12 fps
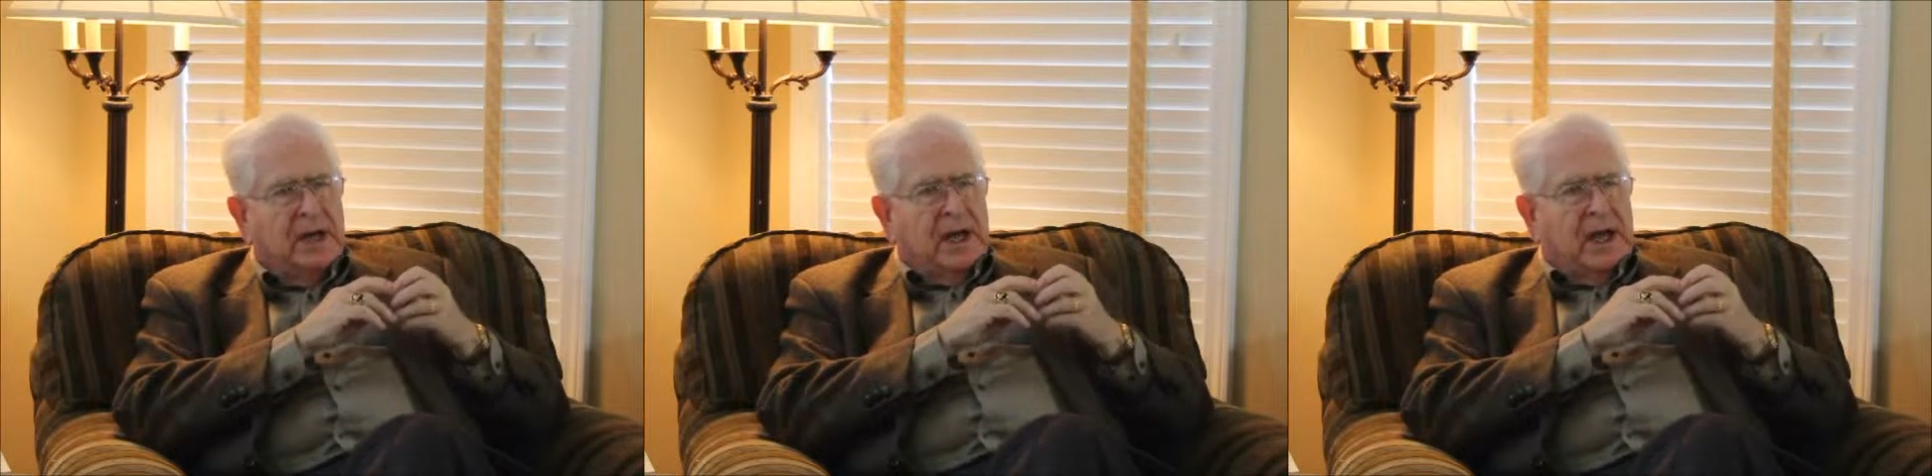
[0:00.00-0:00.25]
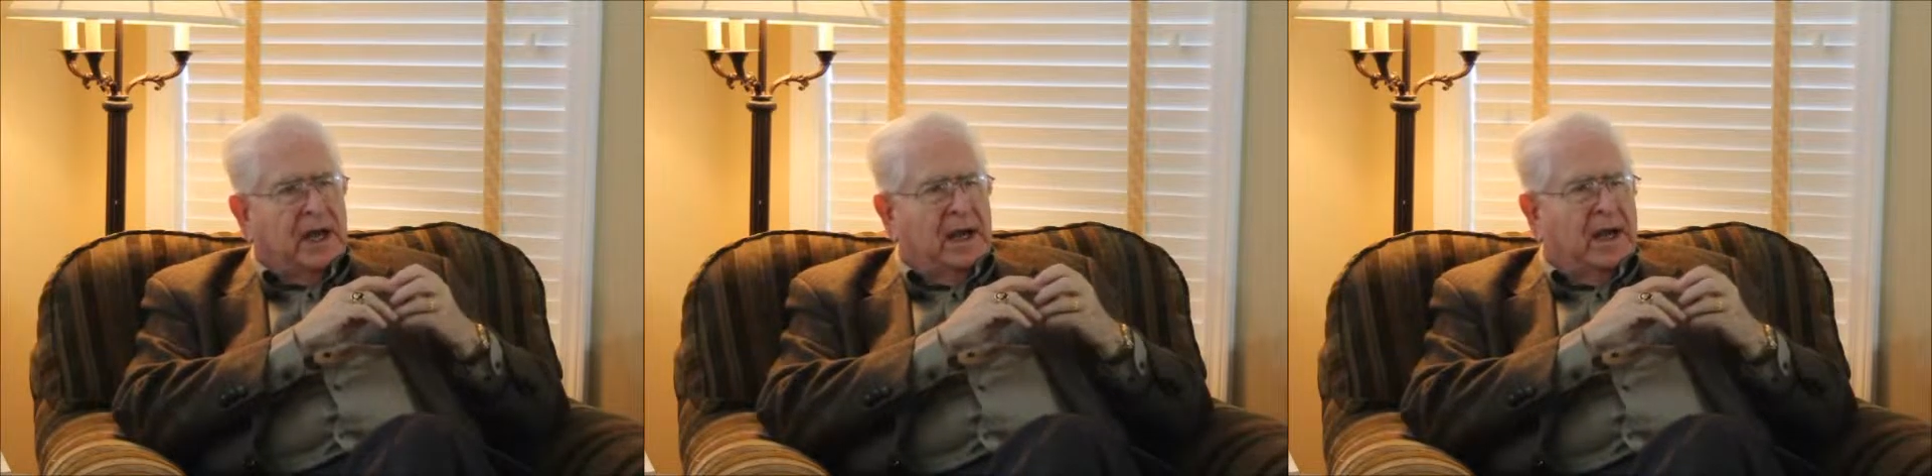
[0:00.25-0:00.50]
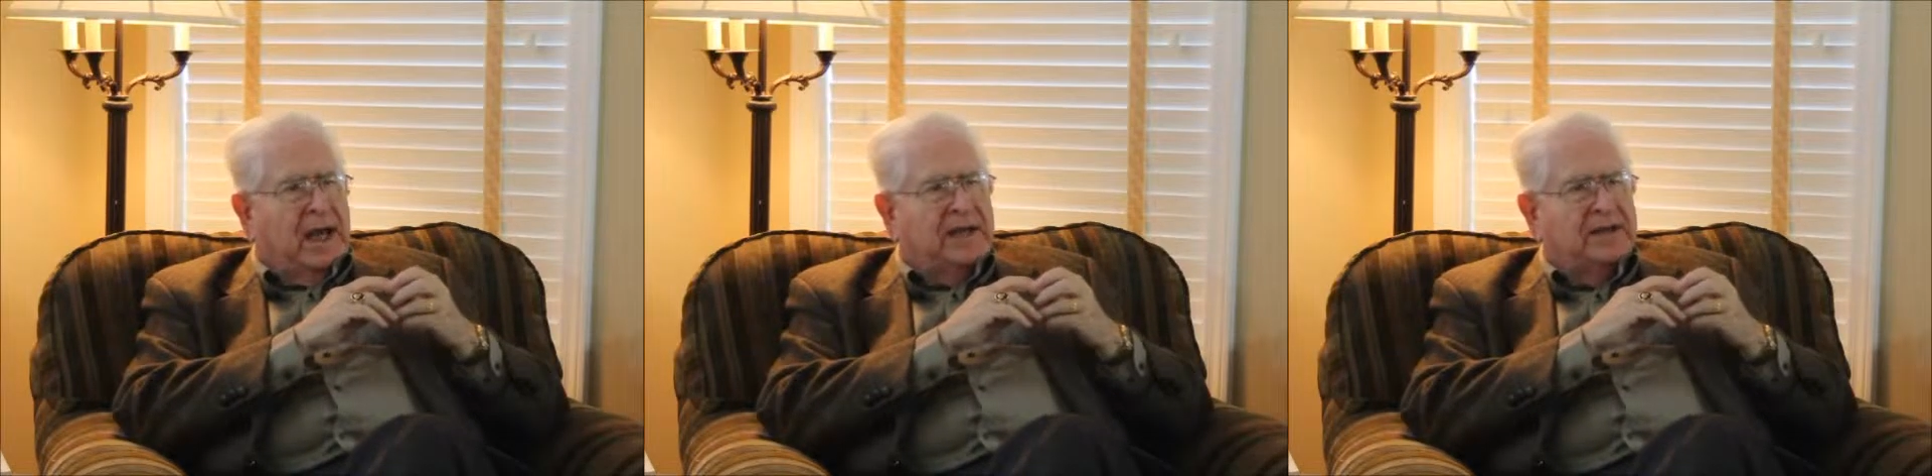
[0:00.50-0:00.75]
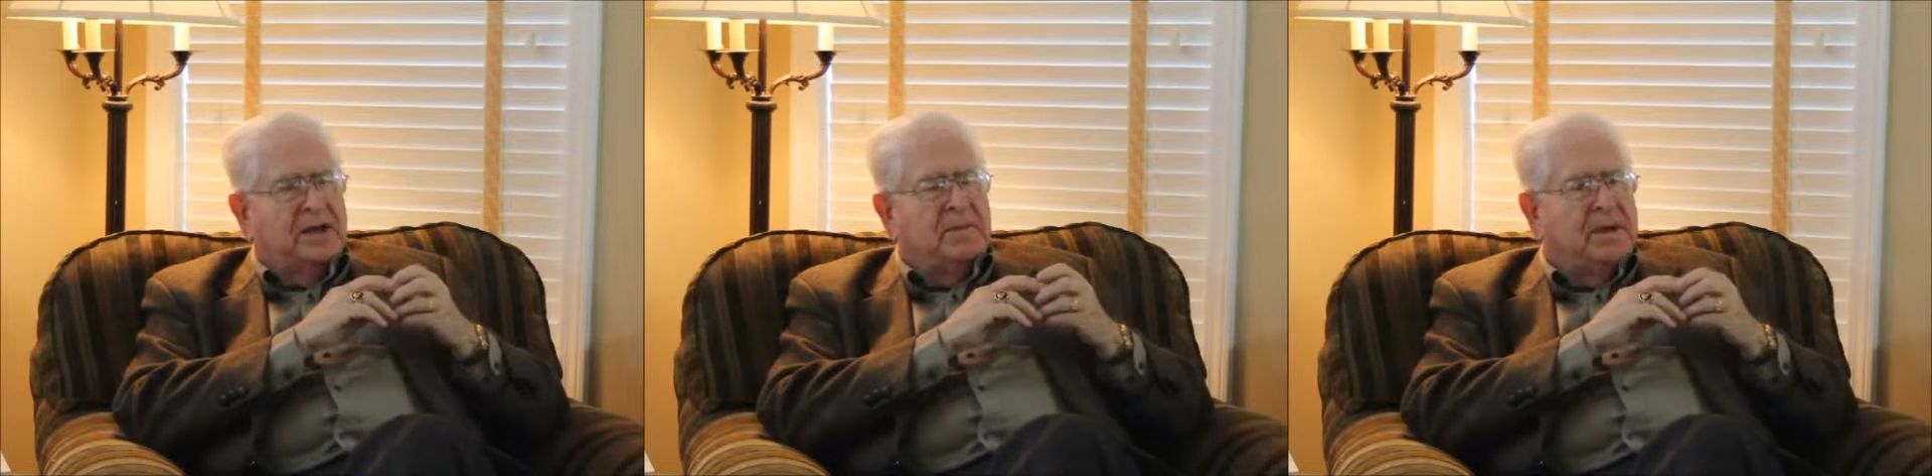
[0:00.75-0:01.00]
and
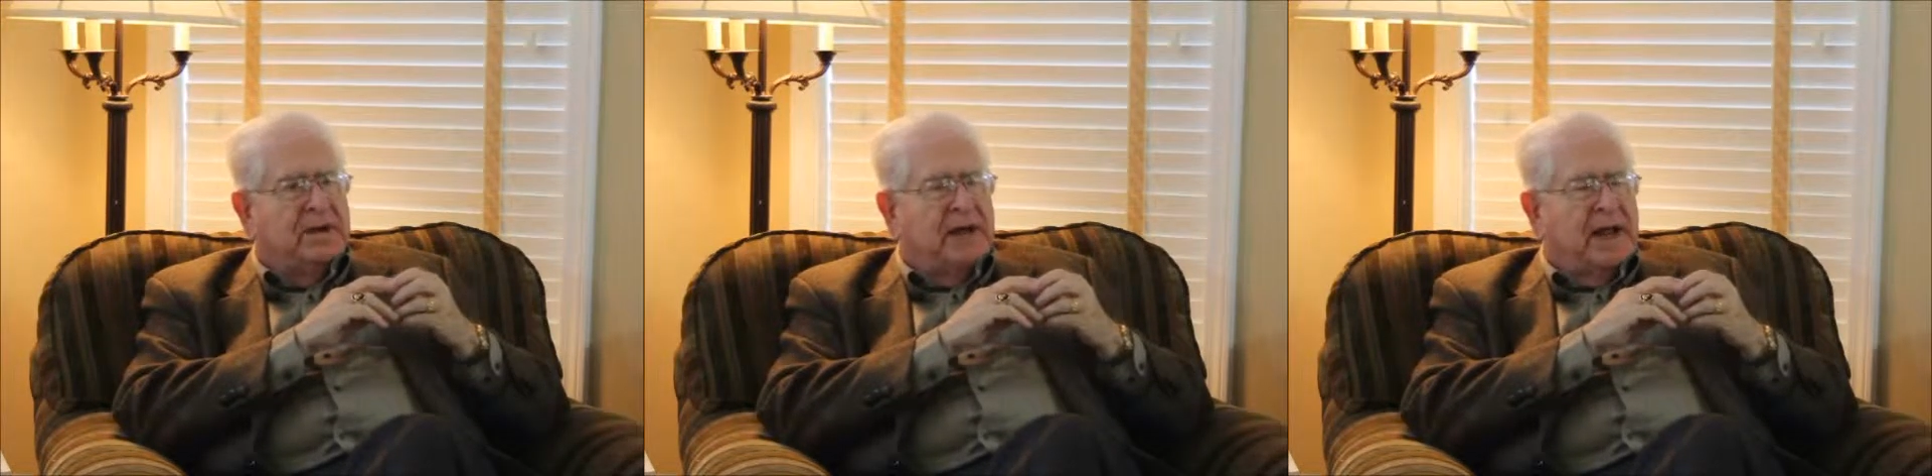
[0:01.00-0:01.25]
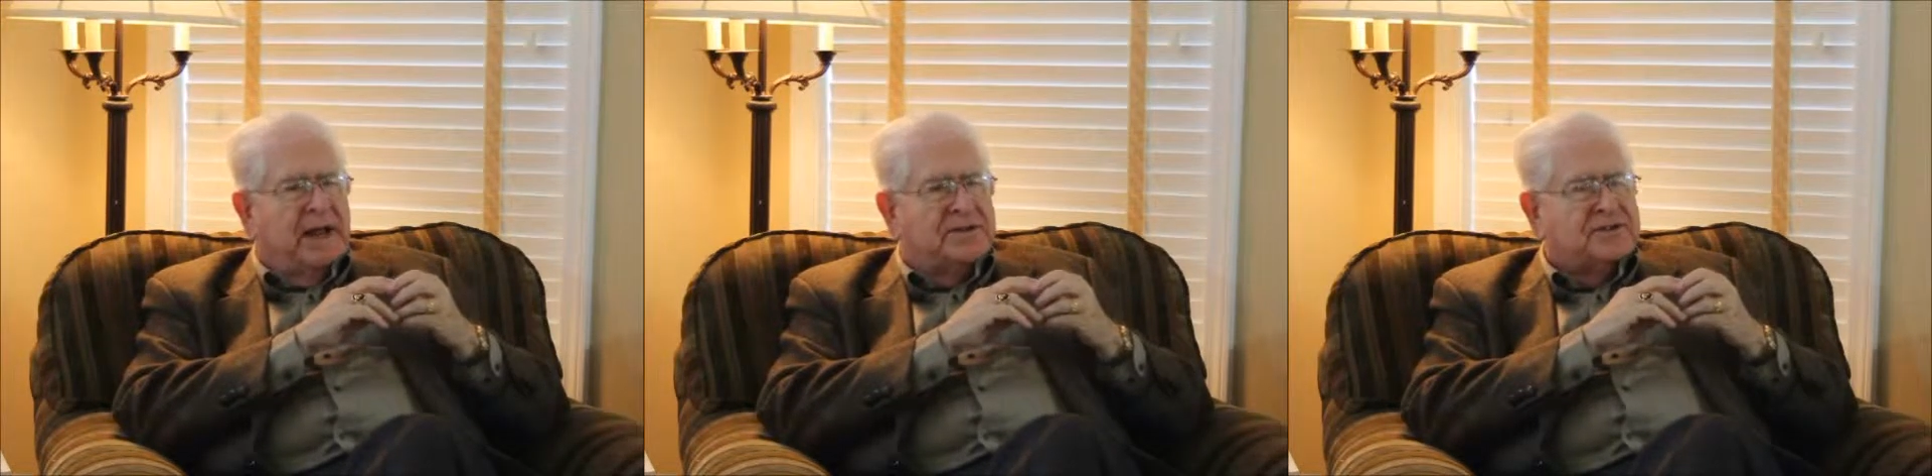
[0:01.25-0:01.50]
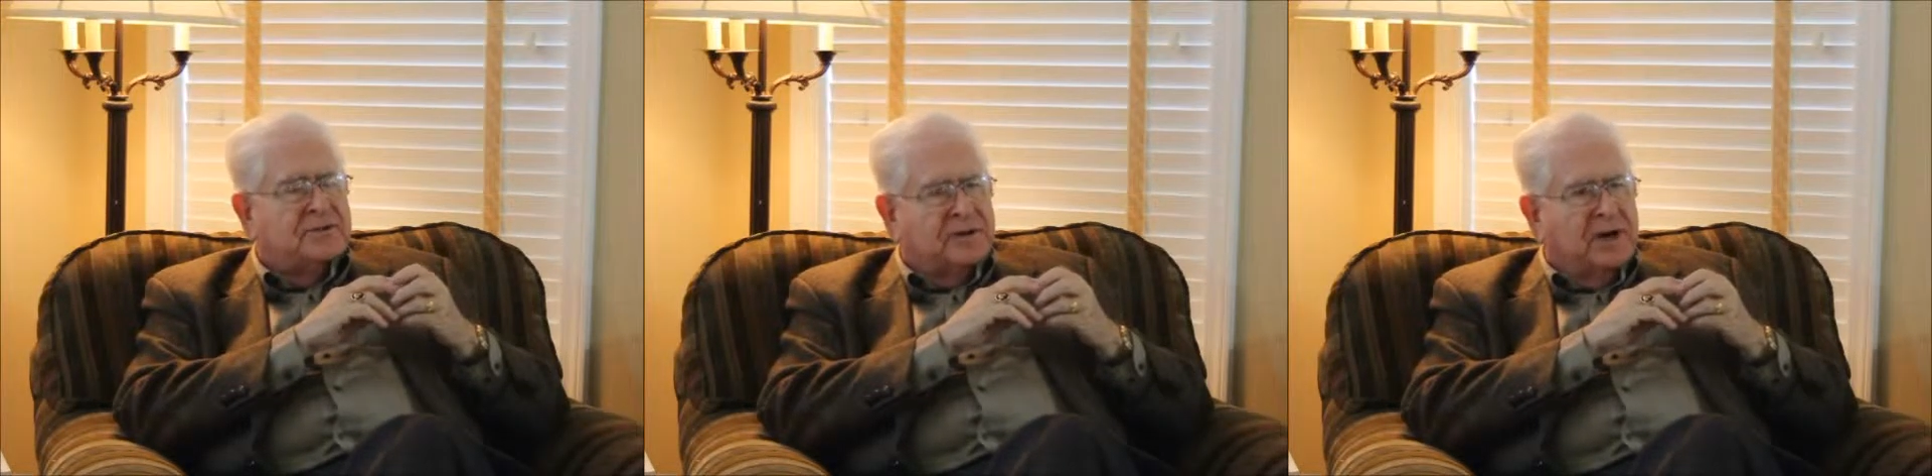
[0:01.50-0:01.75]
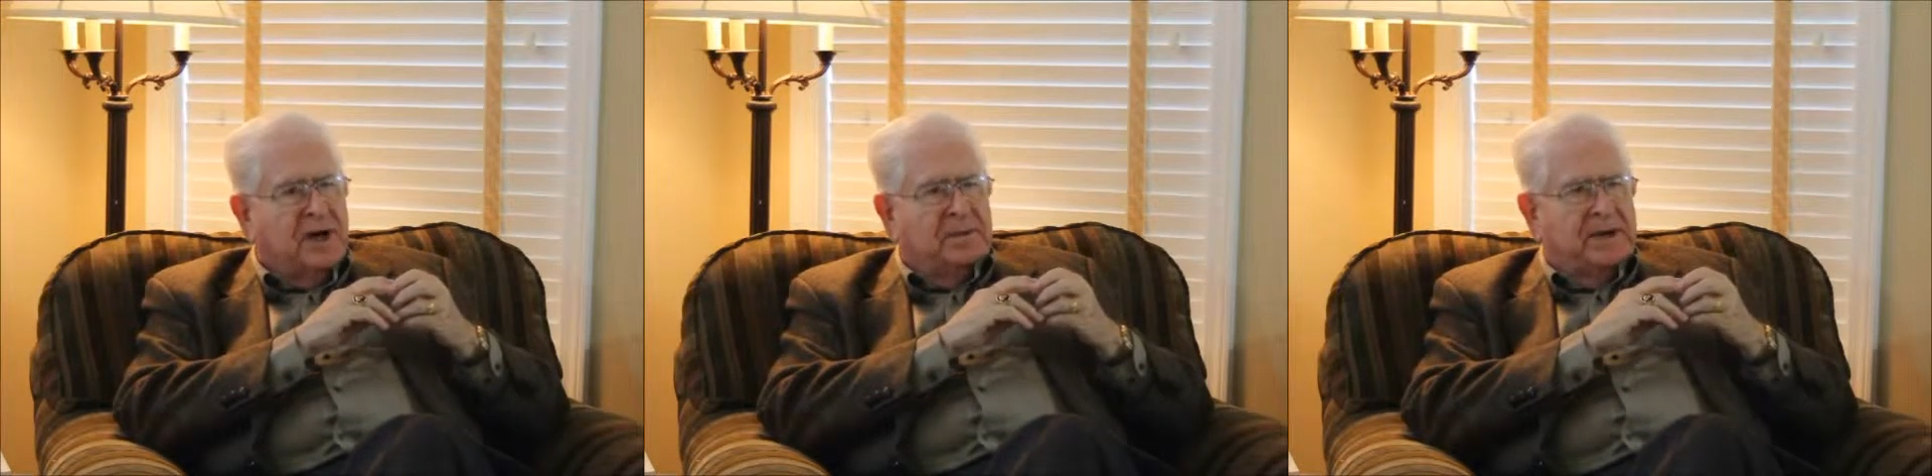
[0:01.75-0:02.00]
the community has to
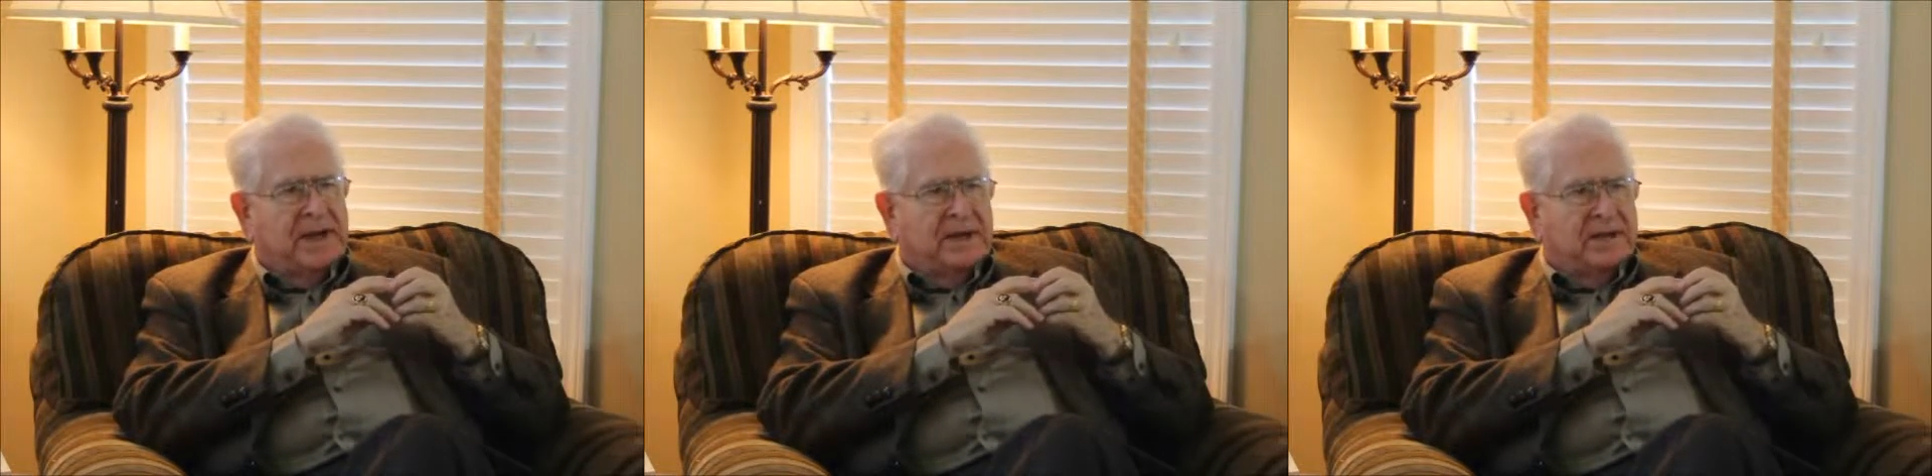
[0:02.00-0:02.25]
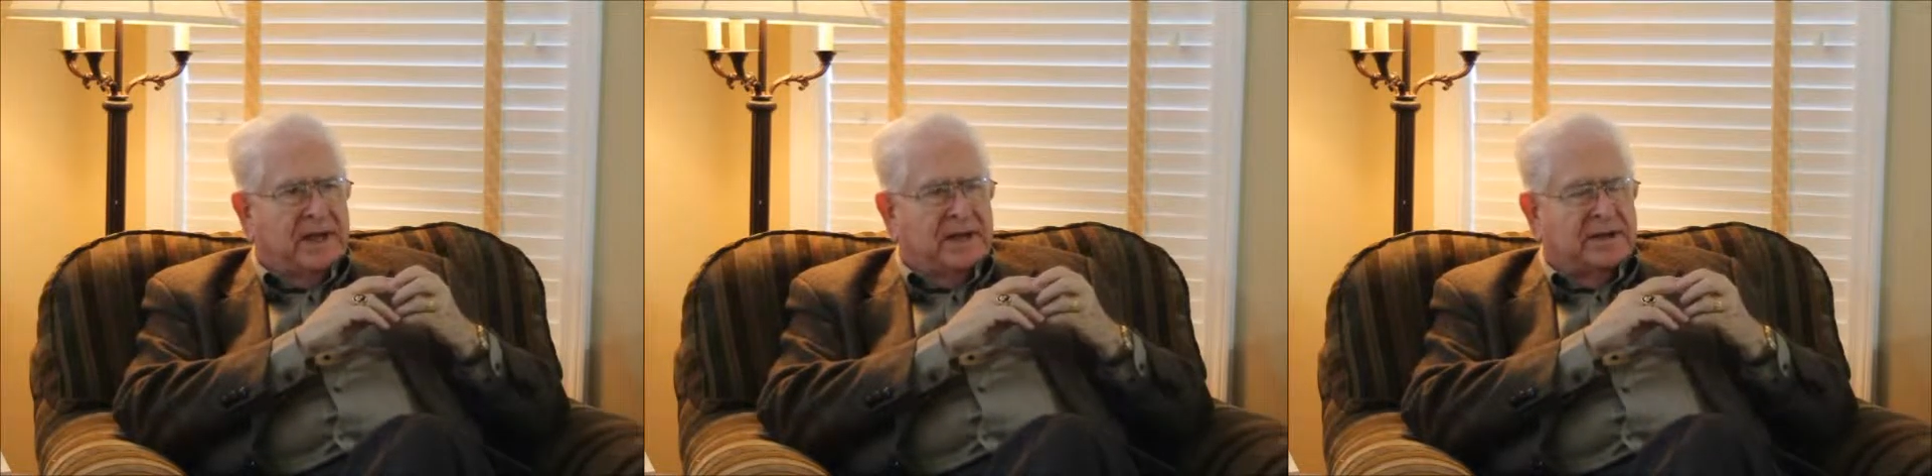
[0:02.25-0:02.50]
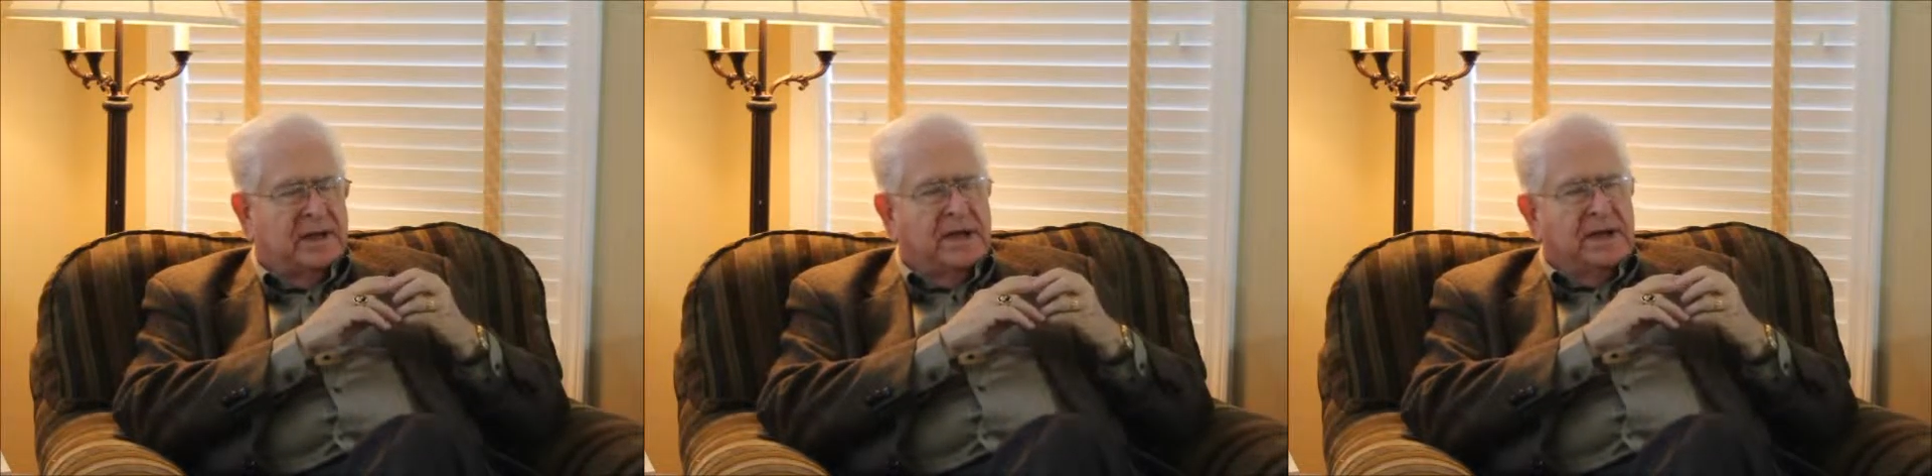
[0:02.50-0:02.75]
accommodate that.